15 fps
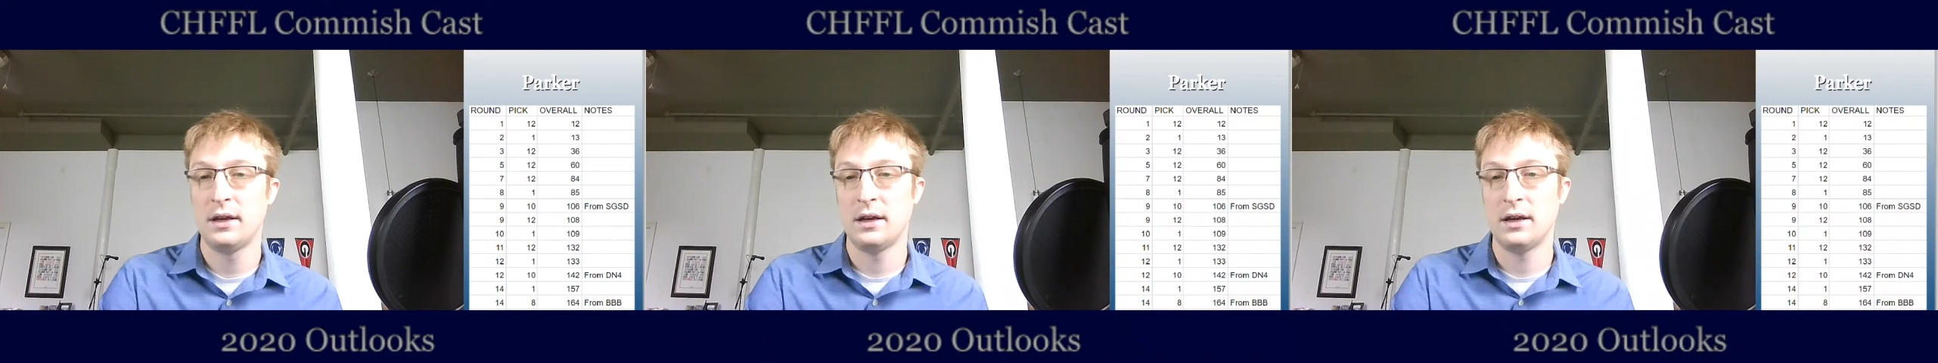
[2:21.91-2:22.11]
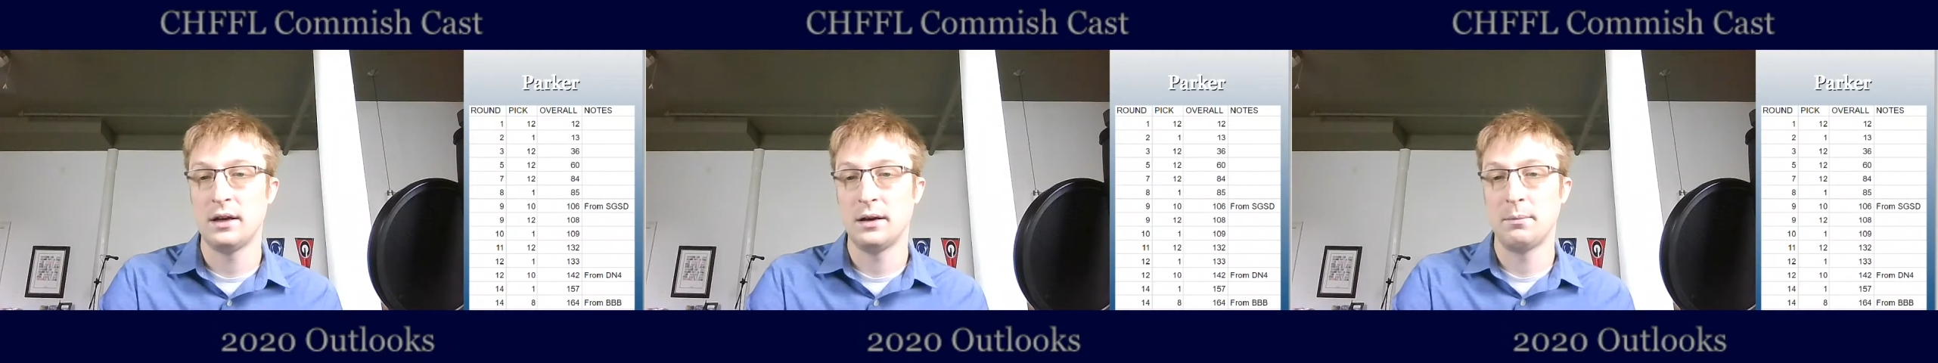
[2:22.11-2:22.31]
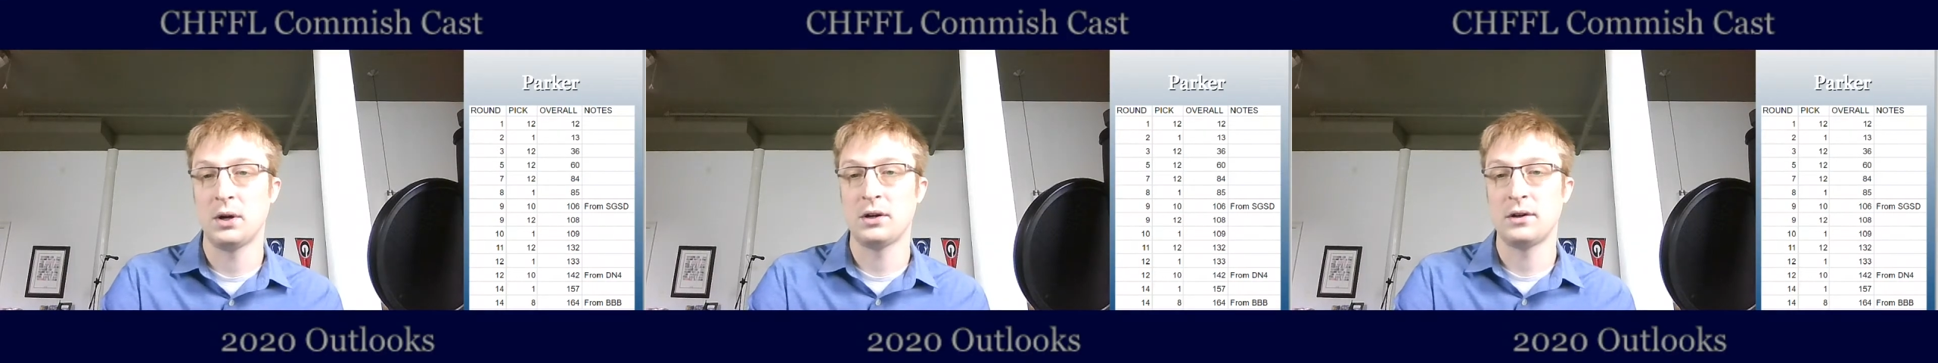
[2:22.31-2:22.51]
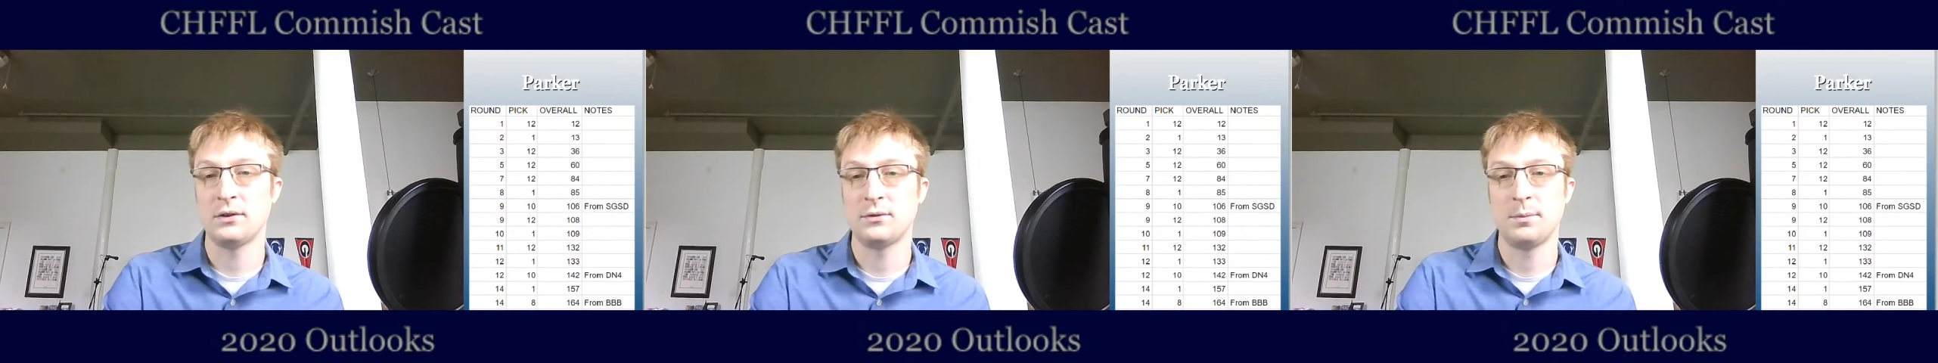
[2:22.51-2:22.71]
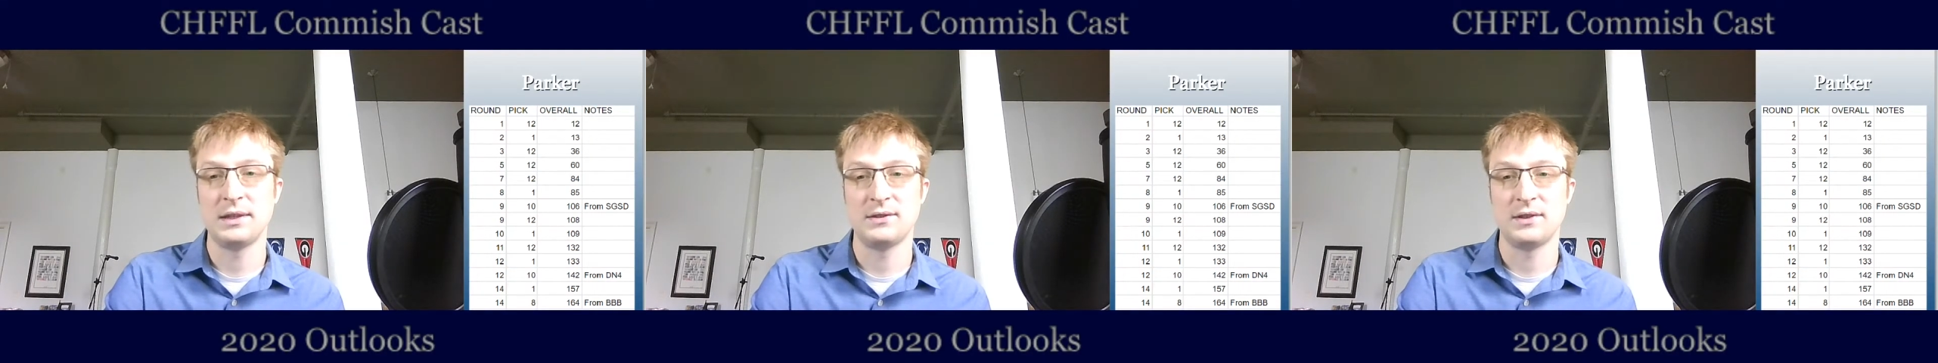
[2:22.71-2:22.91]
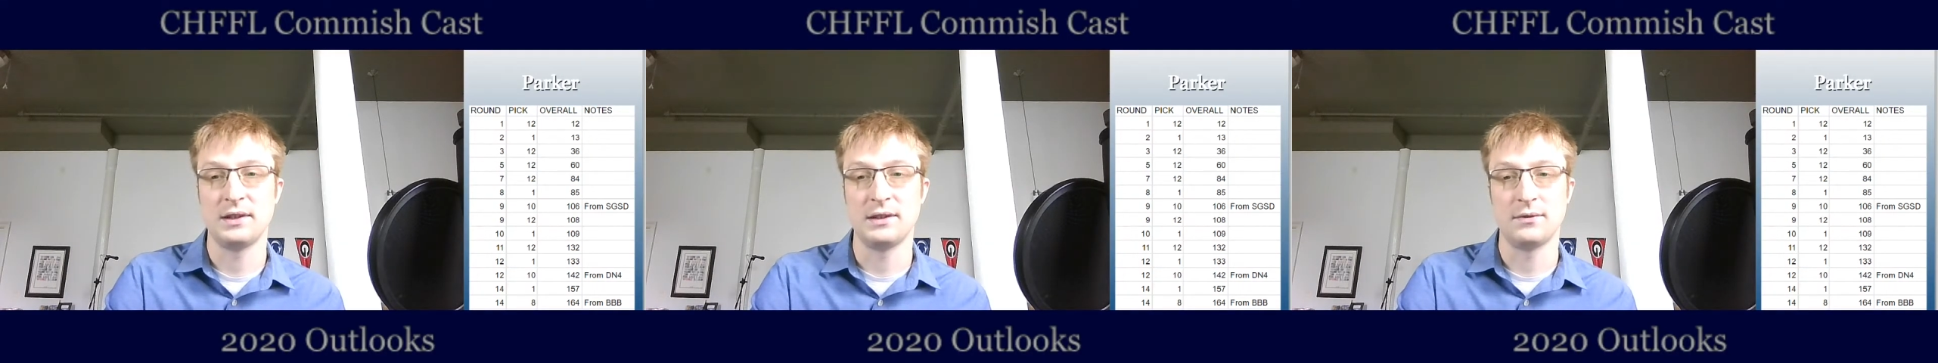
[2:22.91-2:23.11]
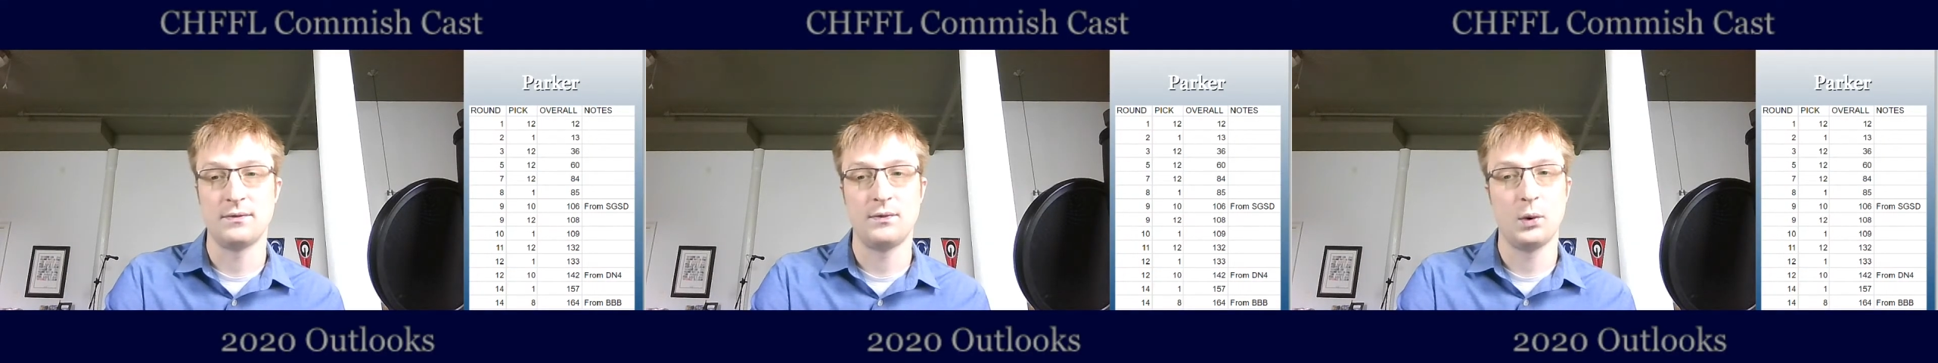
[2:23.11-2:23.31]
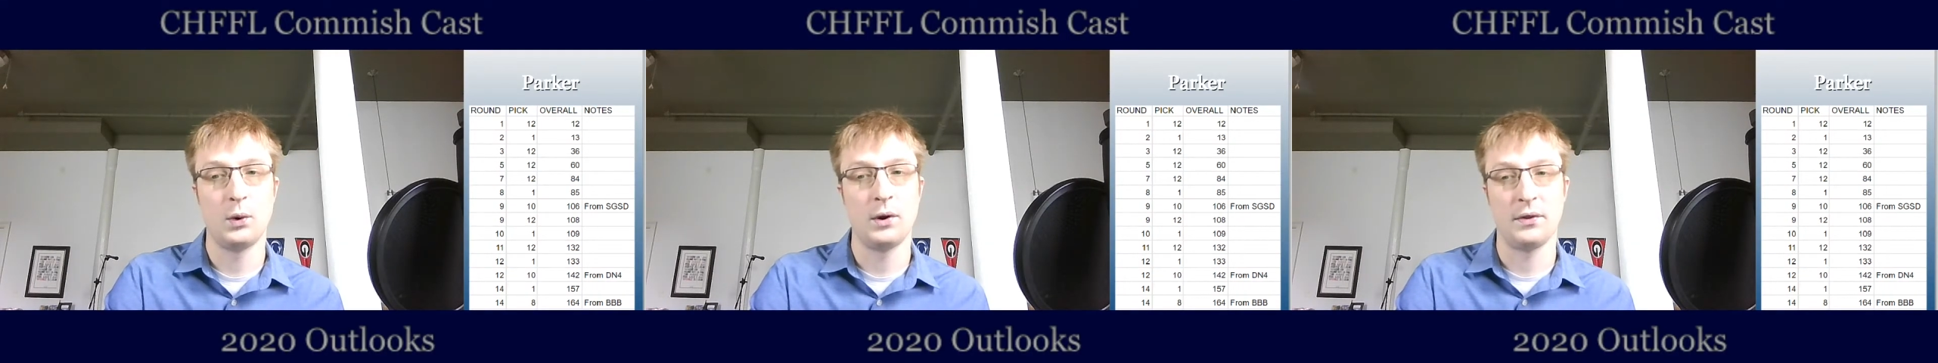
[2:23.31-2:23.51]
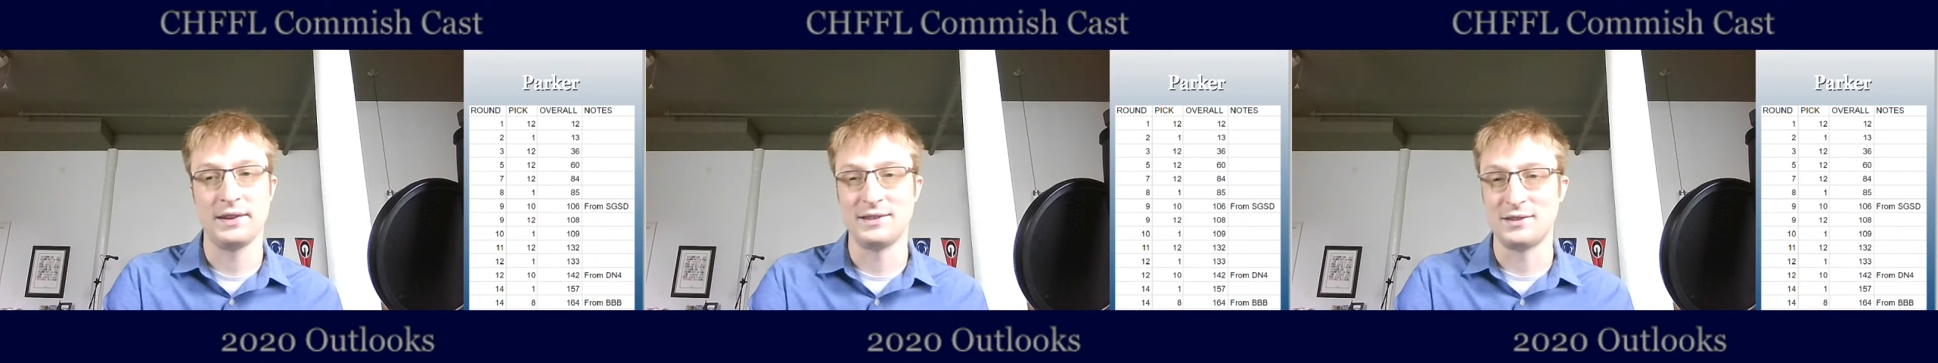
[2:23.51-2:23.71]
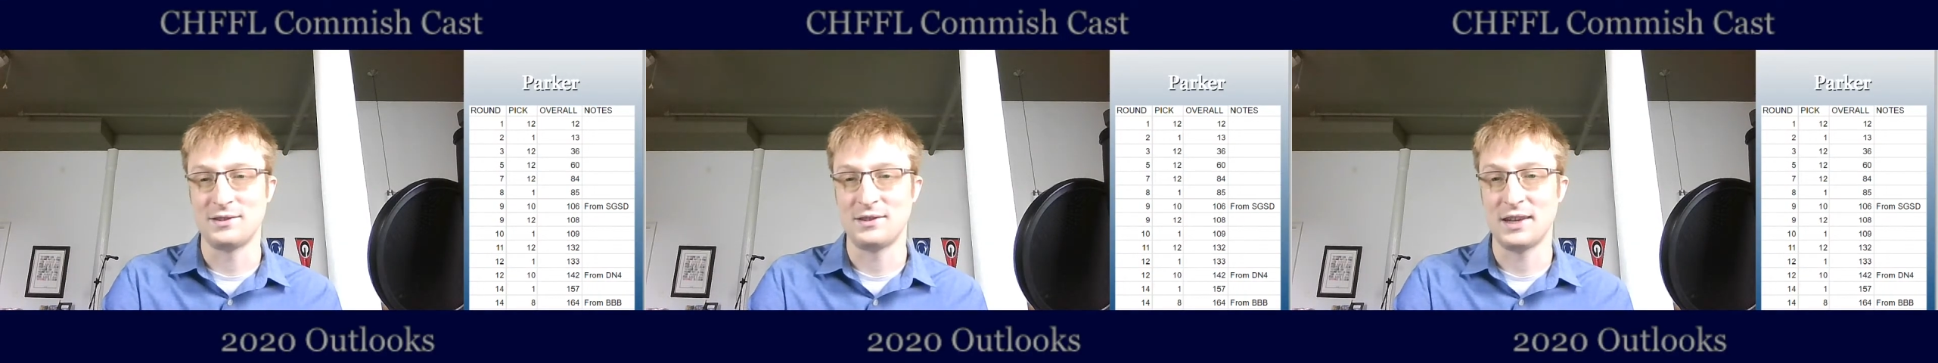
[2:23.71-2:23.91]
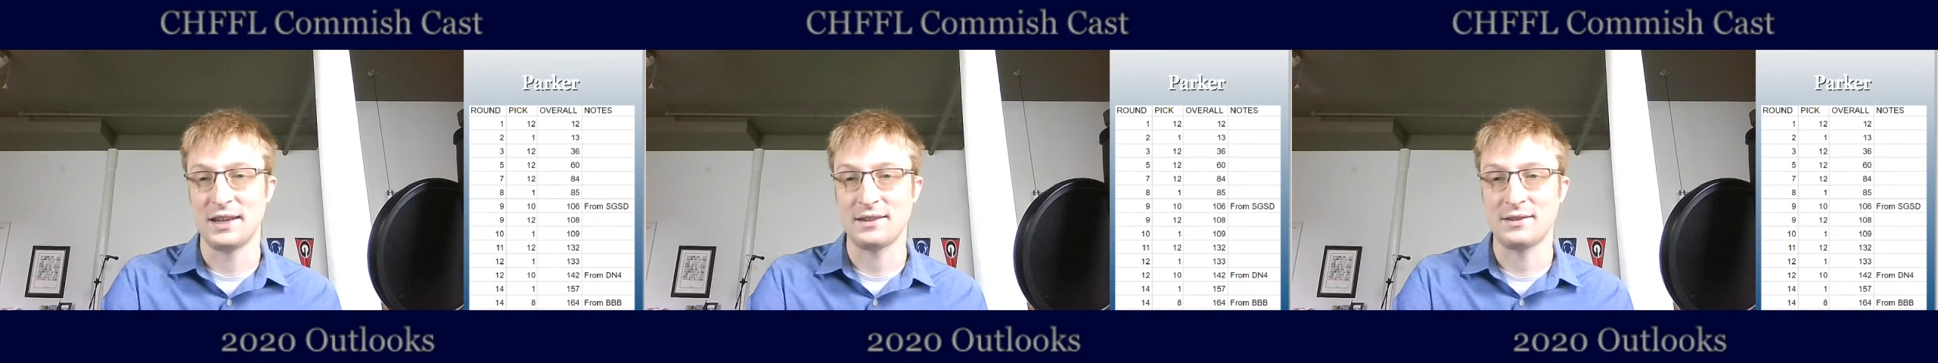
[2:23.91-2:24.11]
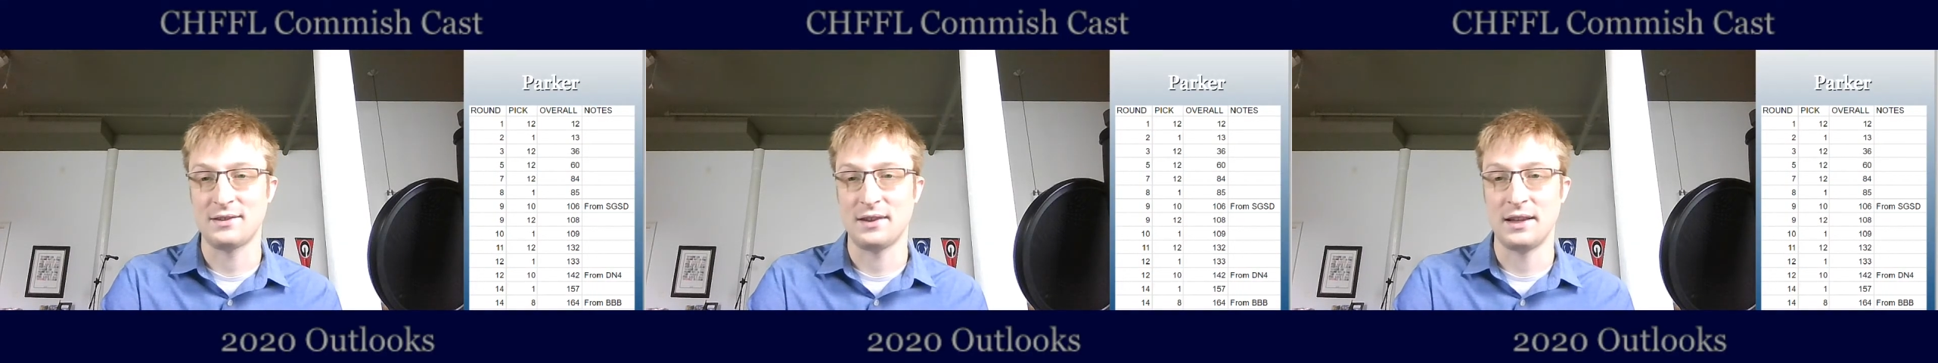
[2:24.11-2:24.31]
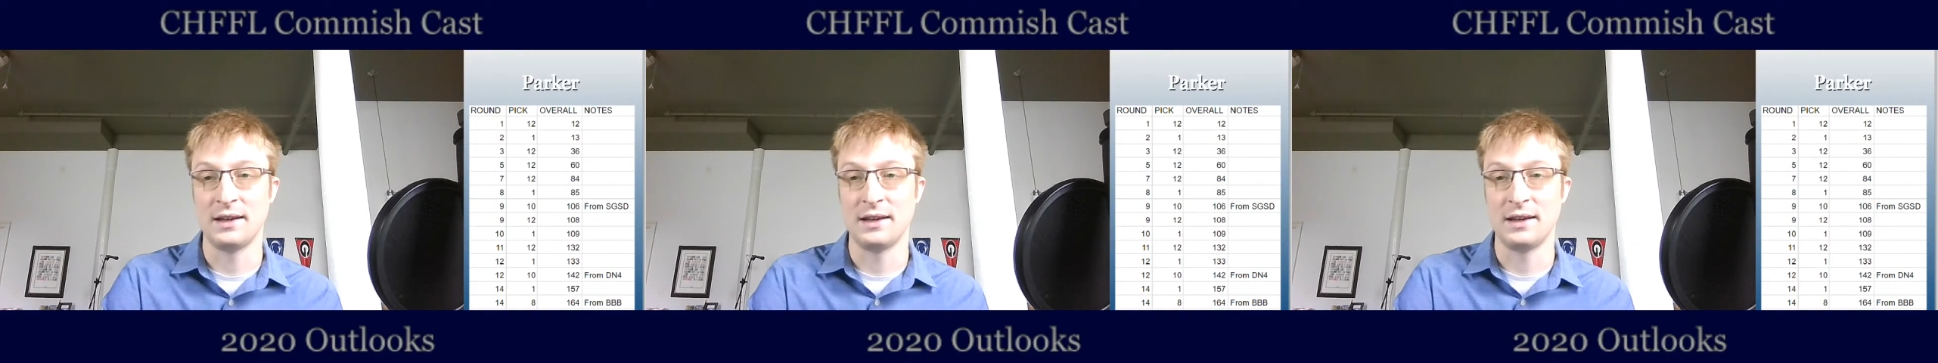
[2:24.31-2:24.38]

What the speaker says: Parker's missing his 4th and 6th